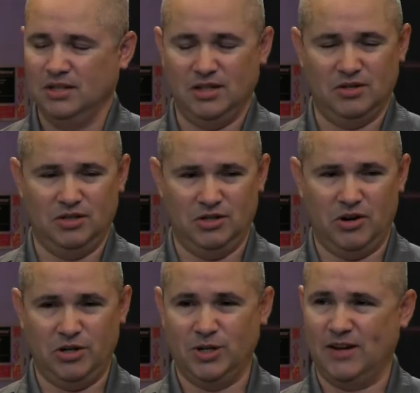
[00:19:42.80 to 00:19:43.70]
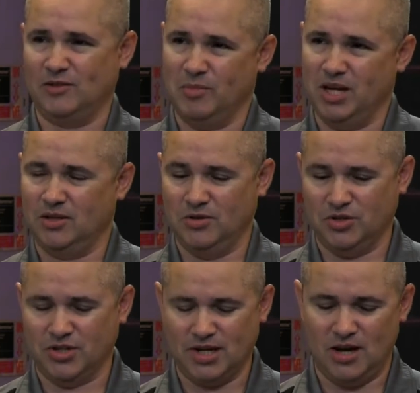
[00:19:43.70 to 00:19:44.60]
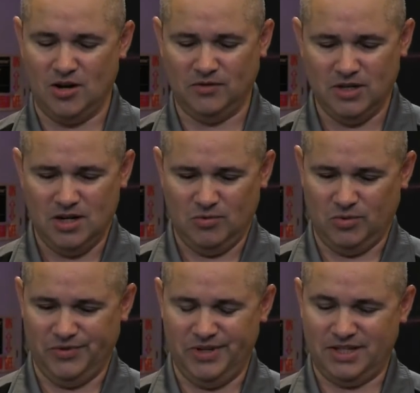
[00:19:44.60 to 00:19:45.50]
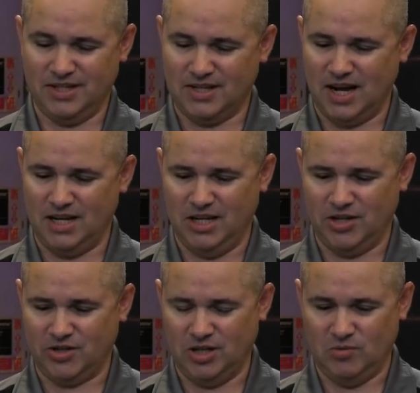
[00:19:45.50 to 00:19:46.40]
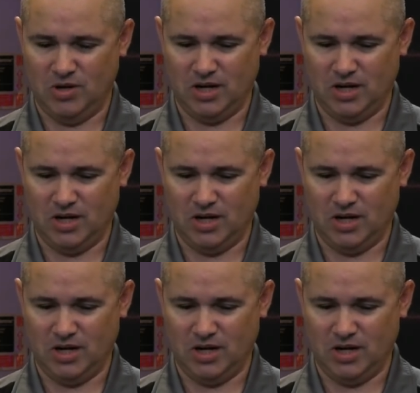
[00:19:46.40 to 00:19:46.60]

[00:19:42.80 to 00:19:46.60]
Are you going to have to make those yourself? Well, this is kind of an interesting one.